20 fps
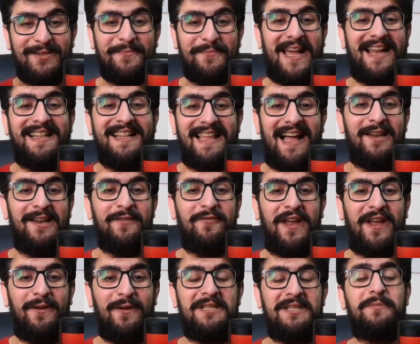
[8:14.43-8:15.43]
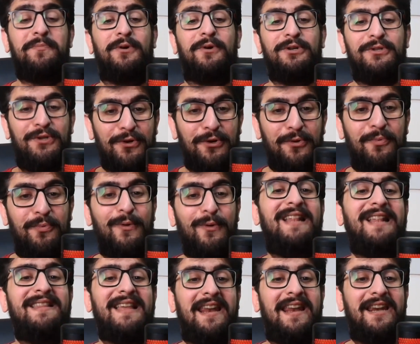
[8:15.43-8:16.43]
Well done, Fenway Sports Group.
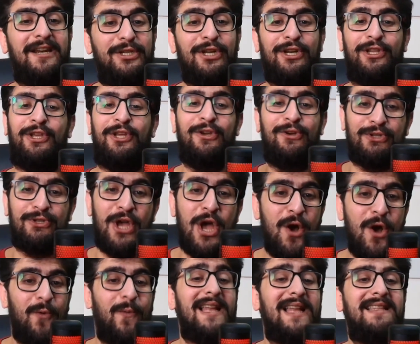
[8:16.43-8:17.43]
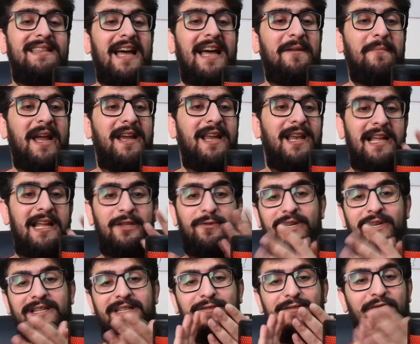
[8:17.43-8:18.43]
Well done, Richard Hughes. Well done, Michael
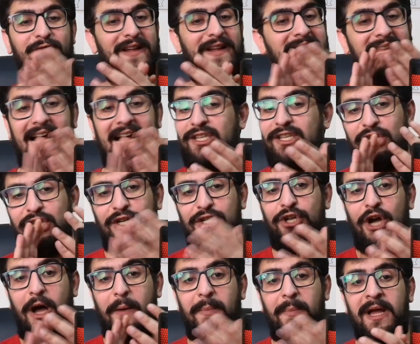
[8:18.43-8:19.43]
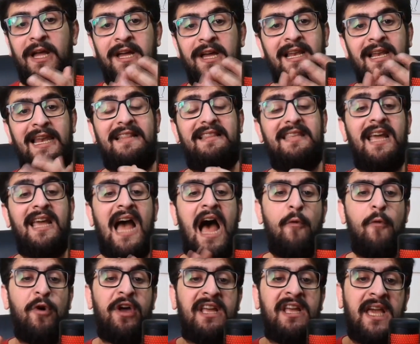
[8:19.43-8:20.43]
Edwards. Fantastic job letting
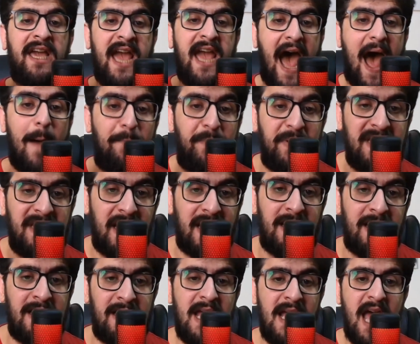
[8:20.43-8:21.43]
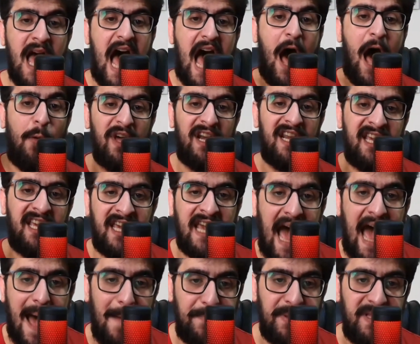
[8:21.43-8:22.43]
our captain,
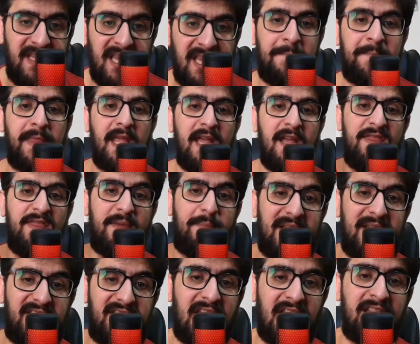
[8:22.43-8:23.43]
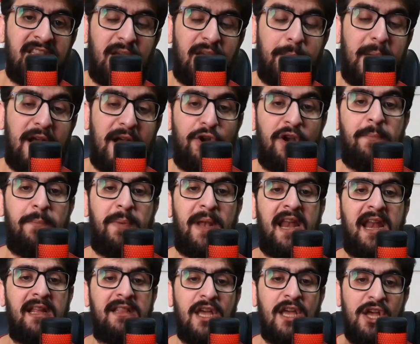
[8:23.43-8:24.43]
the best centre-back on the
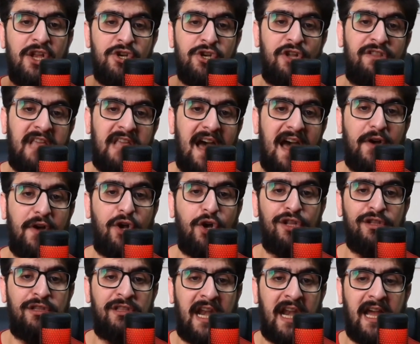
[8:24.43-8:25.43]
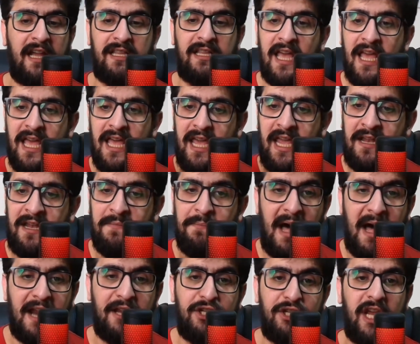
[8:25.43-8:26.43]
planet, not have a contract in
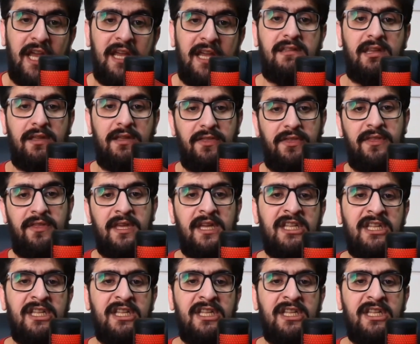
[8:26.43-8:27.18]
March 18th.